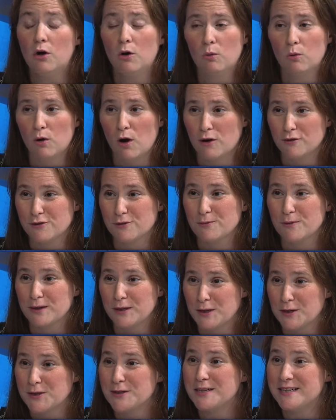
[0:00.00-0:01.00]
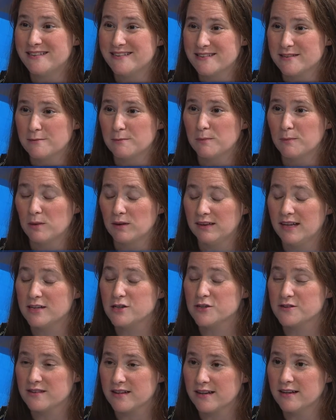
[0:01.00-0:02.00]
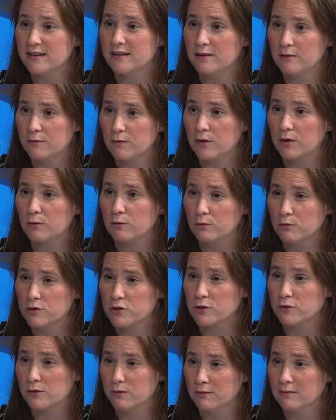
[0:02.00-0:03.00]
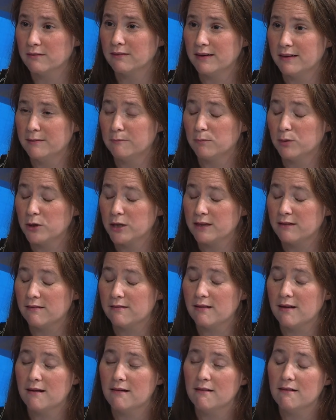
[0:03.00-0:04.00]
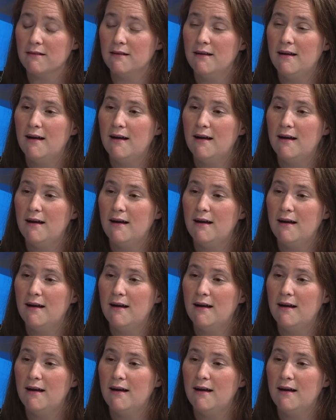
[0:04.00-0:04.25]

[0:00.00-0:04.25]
We're also really going to need some legislative, crucial input there.